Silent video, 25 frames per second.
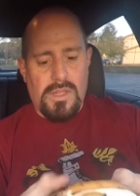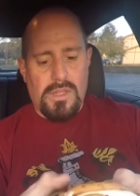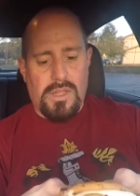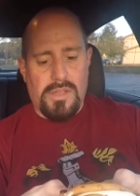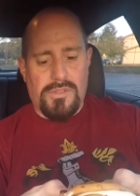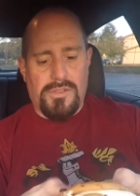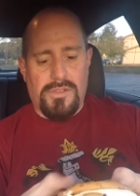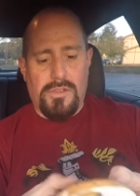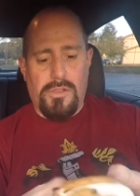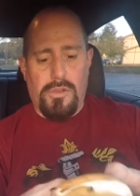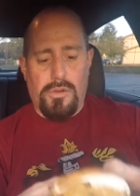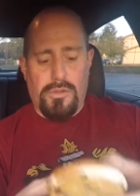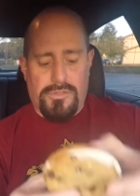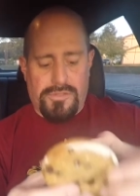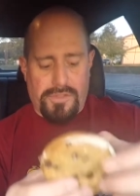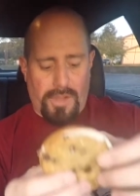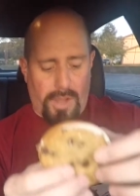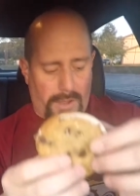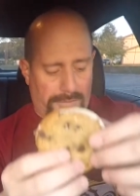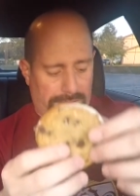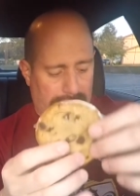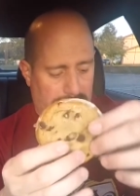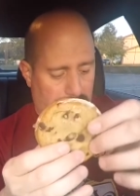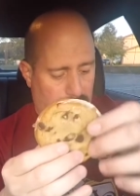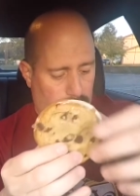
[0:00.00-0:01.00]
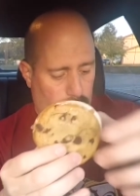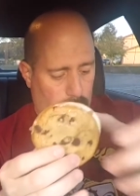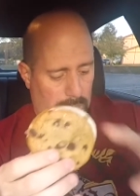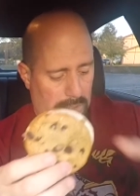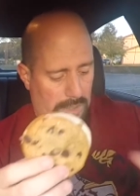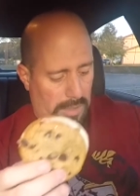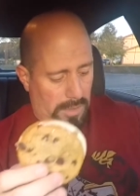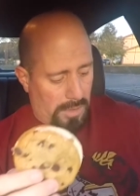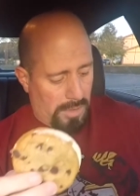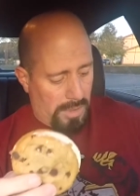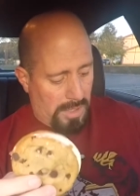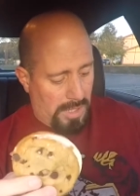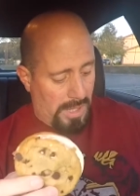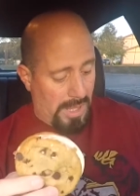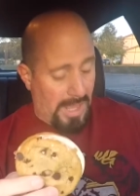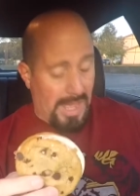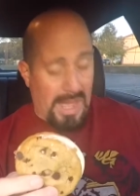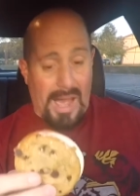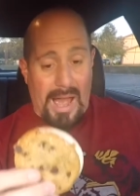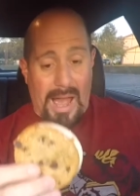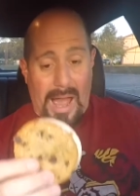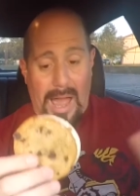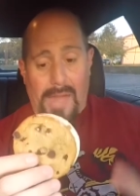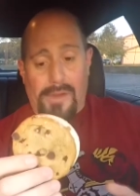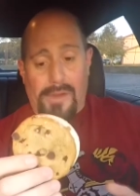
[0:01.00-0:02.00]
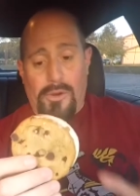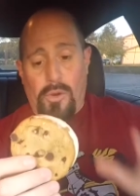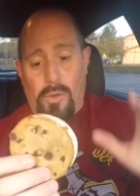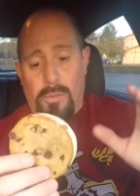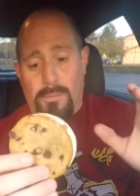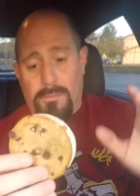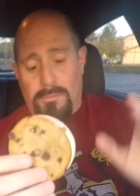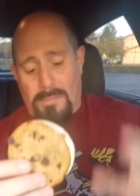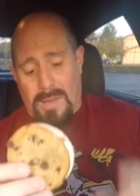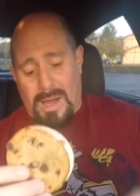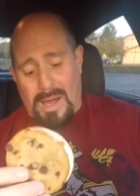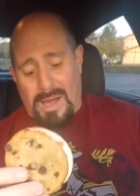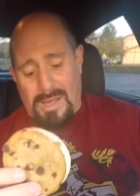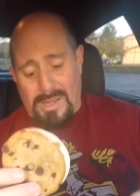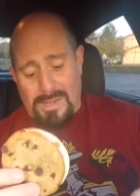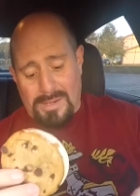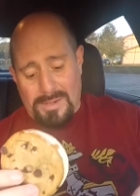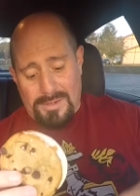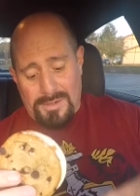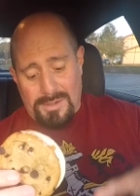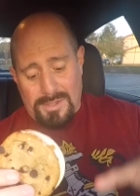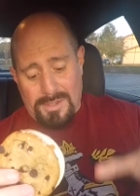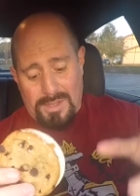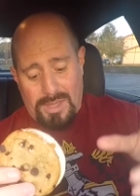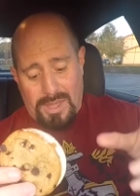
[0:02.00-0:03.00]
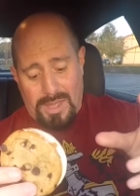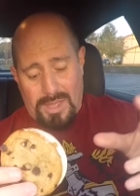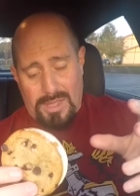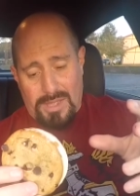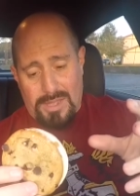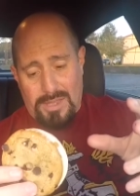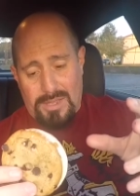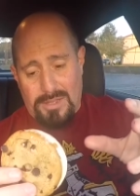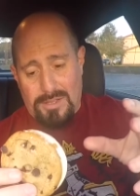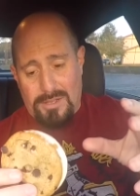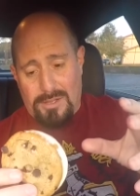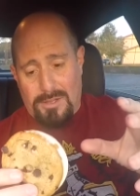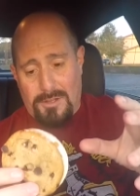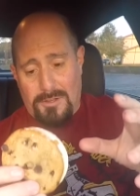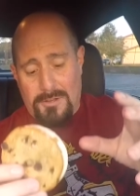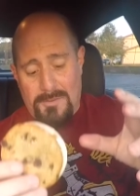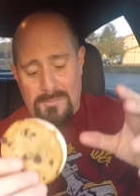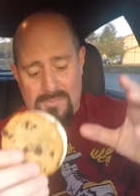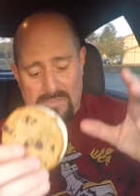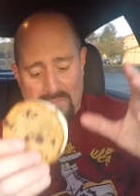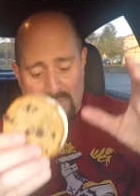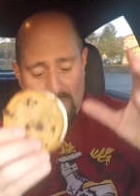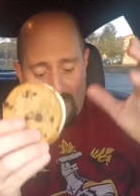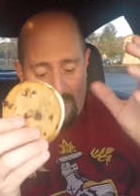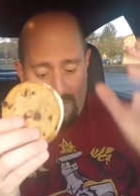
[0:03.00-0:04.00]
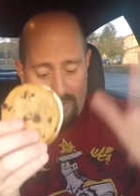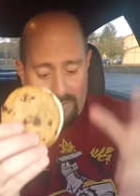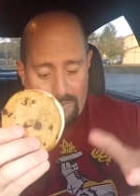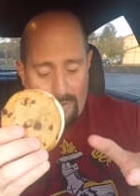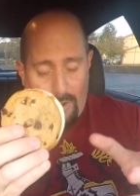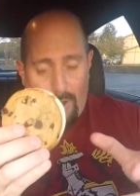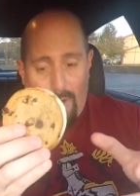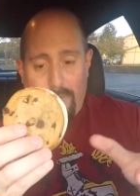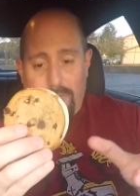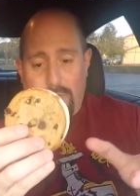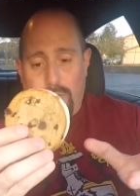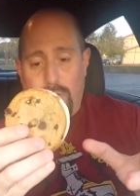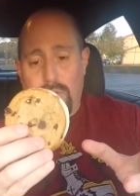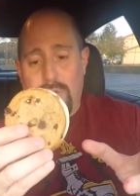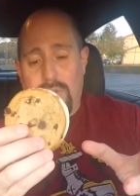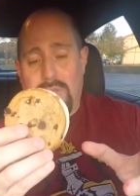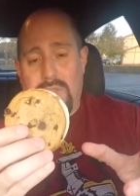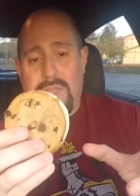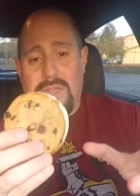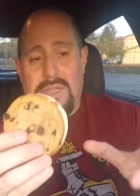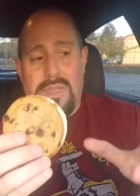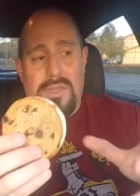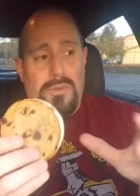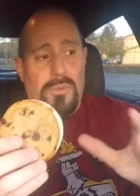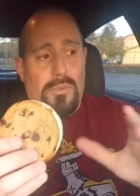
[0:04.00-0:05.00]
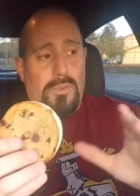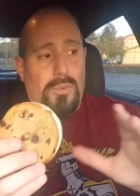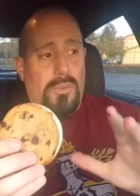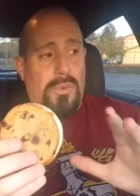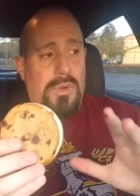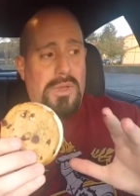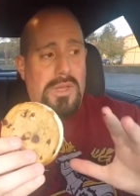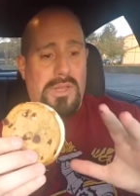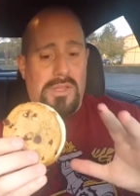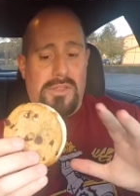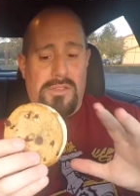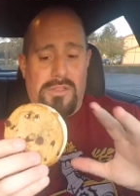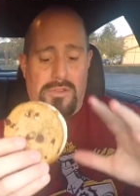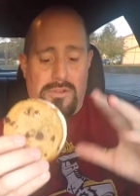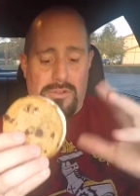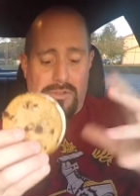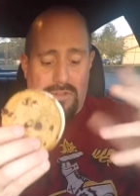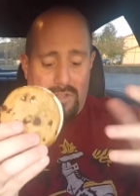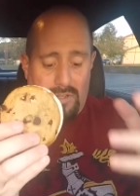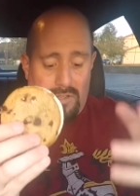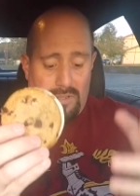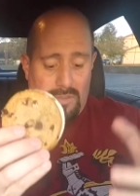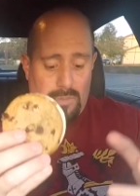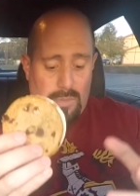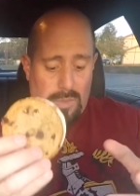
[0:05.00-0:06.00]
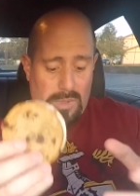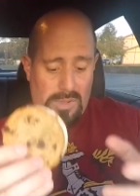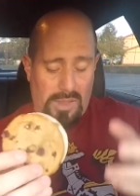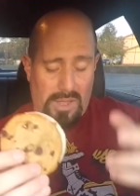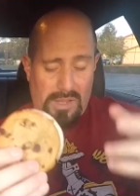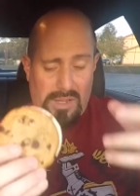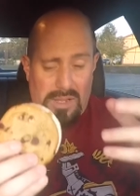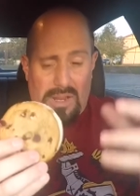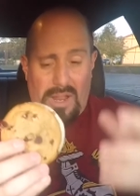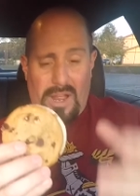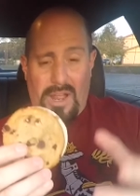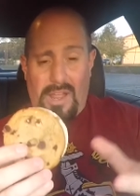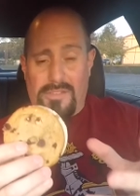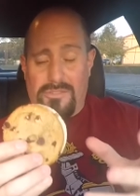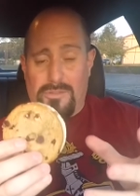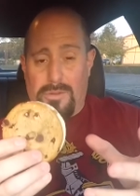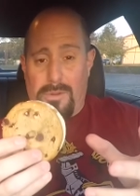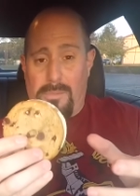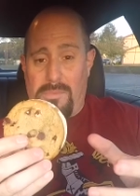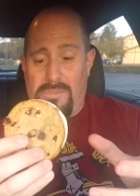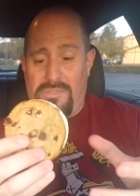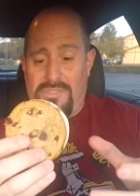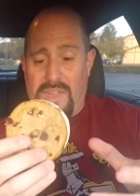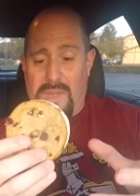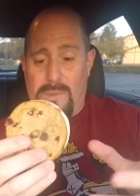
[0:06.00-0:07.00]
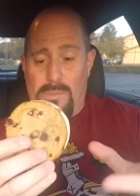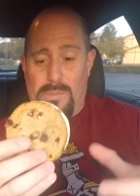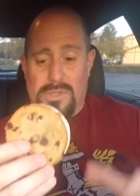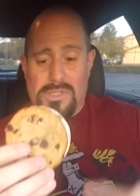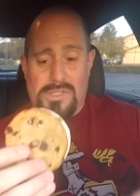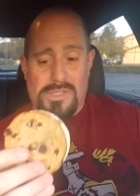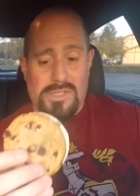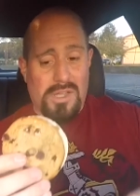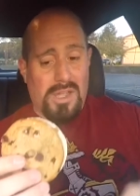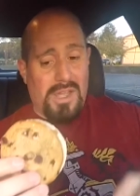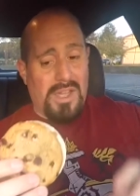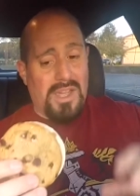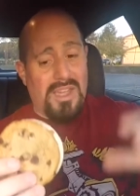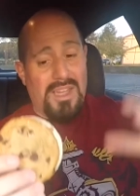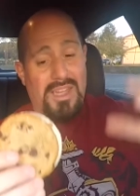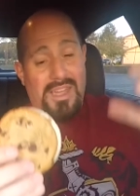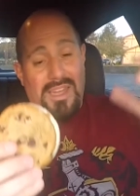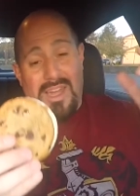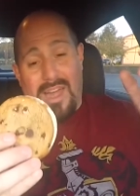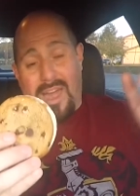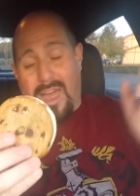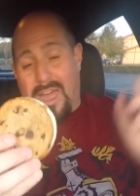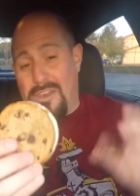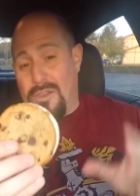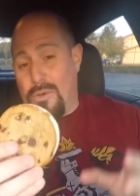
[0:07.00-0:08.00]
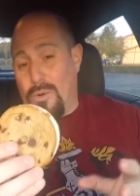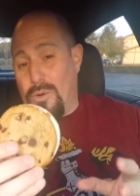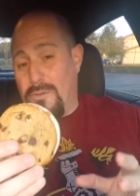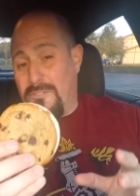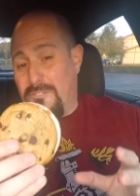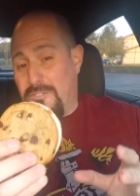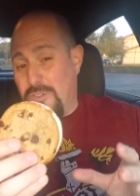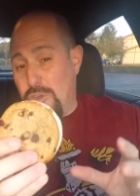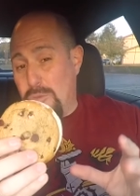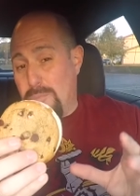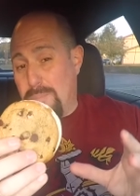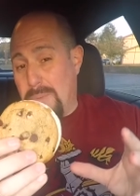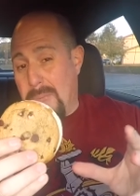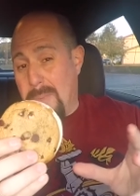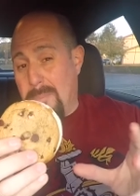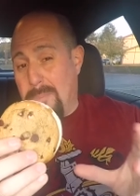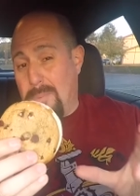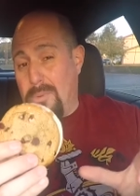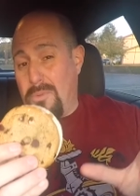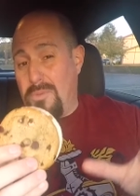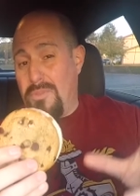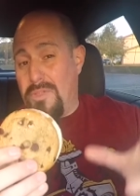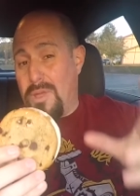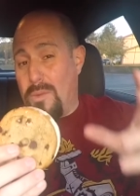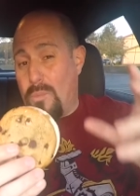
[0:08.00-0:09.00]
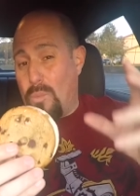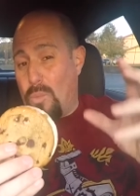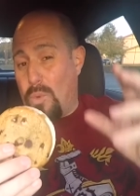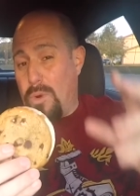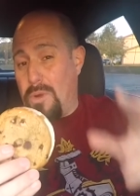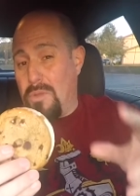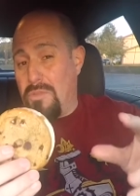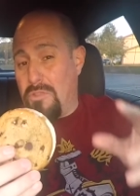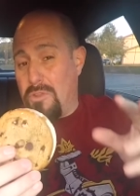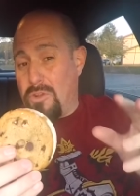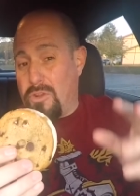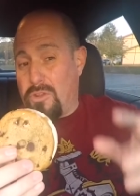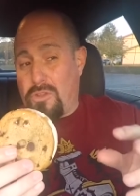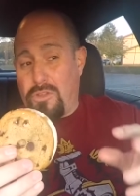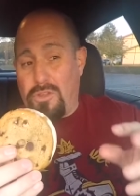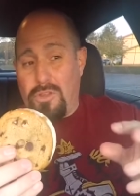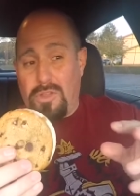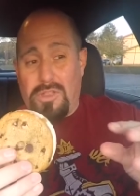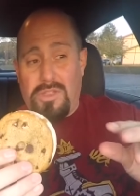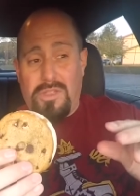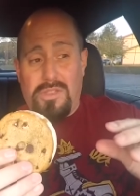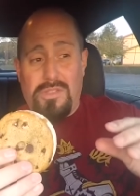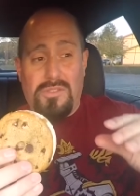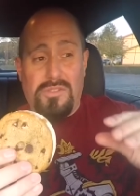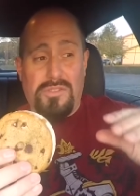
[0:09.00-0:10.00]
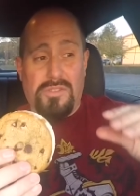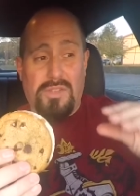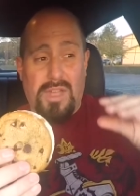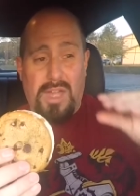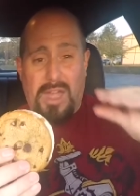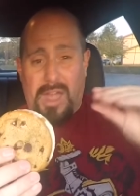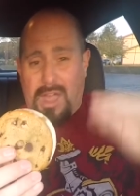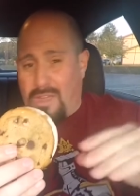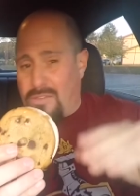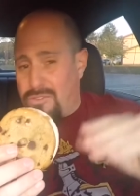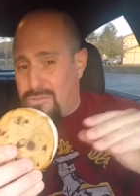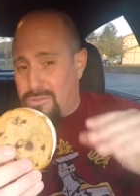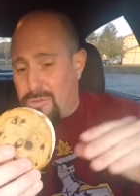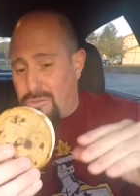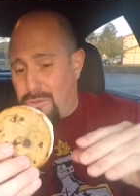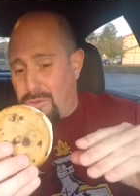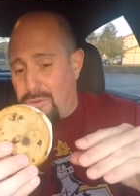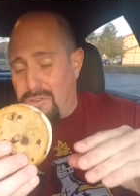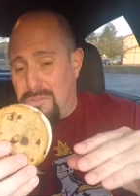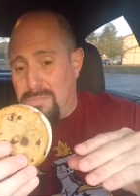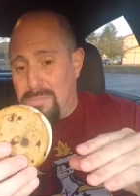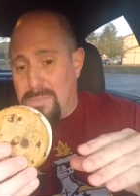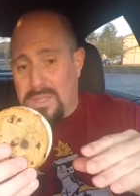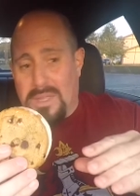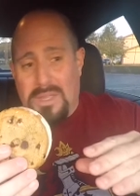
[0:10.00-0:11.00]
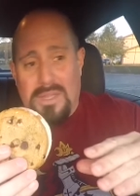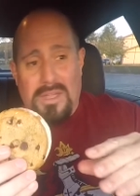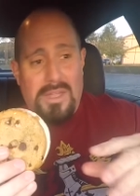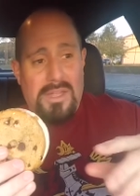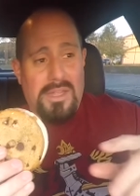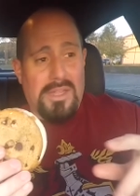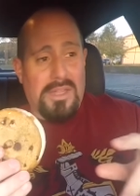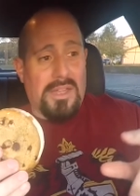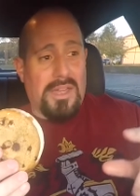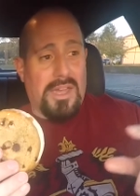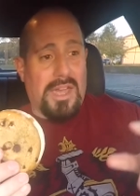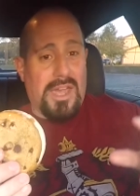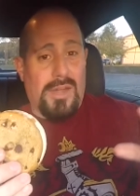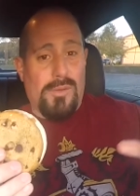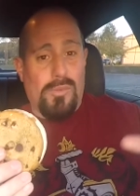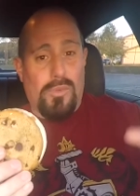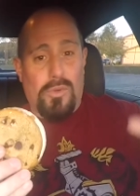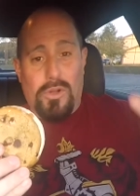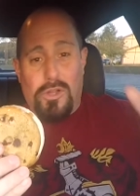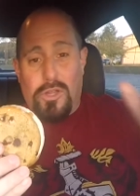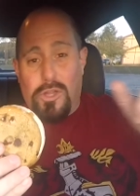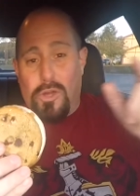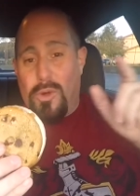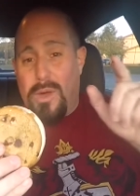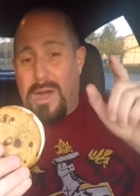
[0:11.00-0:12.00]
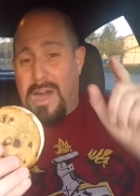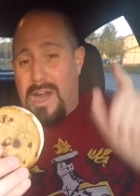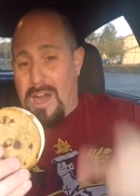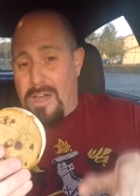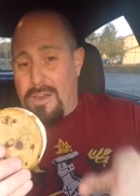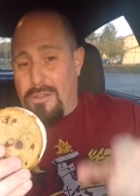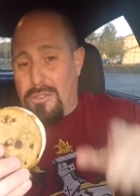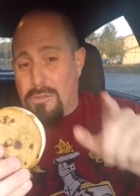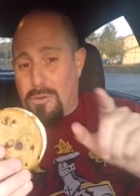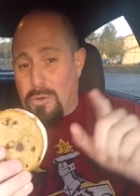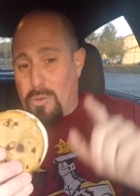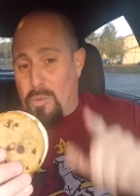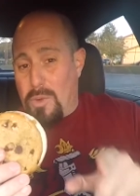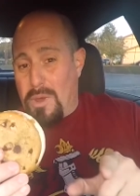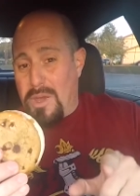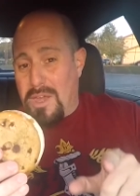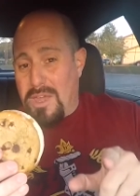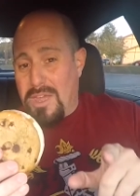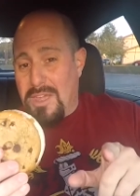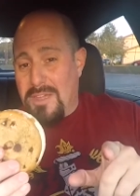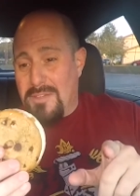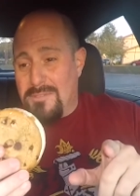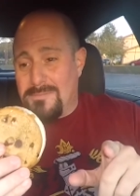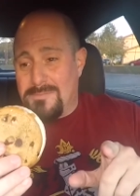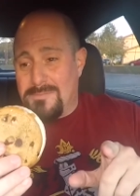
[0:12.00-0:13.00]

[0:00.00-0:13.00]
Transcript: It's a little soft as well. I don't mind a, uh, a soft cookie when you're dealing with like an ice cream sandwich. I know a few people that want their cookies extra crispy and will go out of their way